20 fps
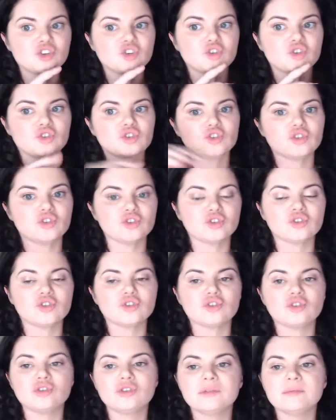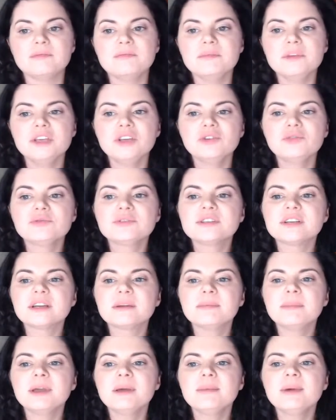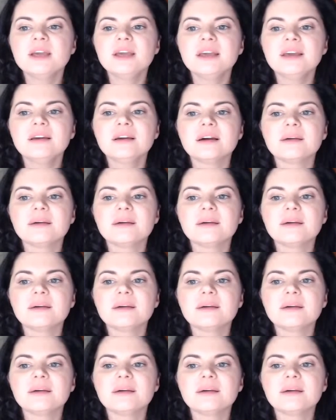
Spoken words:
Girl Music, maybe?